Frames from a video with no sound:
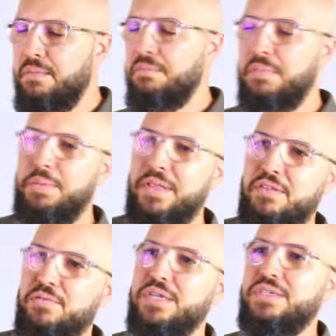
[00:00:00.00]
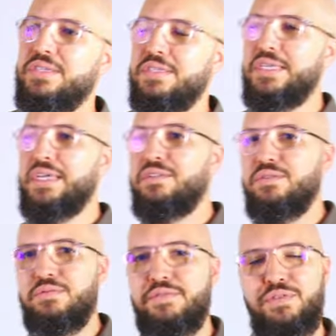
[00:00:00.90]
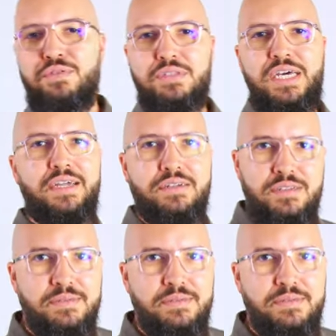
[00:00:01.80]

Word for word: Maybe that's why Jesus said, you know, if you're tired,